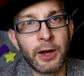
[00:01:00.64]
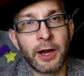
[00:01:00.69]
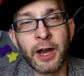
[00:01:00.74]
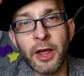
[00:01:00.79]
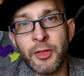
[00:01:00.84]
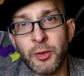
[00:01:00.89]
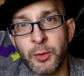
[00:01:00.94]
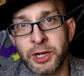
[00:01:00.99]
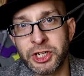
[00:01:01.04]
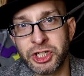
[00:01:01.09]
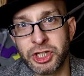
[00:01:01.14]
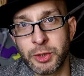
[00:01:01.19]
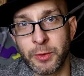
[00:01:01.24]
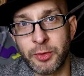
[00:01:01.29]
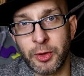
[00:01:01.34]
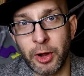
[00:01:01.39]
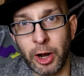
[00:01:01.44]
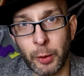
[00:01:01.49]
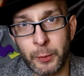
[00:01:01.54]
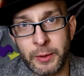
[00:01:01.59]
Another issue
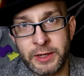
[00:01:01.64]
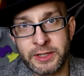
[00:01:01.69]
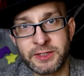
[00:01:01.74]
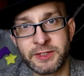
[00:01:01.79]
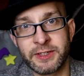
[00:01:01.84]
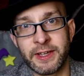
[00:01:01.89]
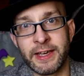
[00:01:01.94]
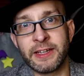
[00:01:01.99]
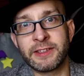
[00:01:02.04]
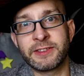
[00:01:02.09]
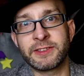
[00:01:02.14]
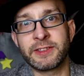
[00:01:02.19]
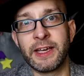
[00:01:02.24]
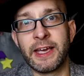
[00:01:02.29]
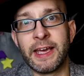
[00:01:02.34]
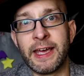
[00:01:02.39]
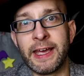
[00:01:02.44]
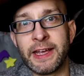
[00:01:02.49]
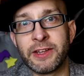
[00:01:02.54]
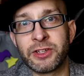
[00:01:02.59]
with Halloween 6
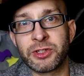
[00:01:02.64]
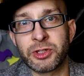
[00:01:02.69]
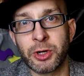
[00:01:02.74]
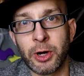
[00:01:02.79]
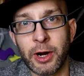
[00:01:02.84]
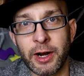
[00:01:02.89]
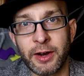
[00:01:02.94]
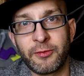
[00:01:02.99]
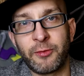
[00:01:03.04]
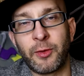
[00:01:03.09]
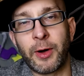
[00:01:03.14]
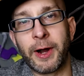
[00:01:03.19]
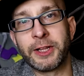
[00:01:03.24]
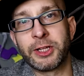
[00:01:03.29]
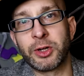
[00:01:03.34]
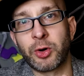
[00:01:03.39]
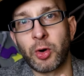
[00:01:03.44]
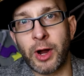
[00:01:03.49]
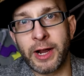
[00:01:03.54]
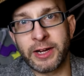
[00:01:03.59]
is trying to find
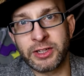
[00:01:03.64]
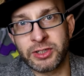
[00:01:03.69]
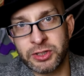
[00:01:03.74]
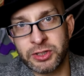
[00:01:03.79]
the right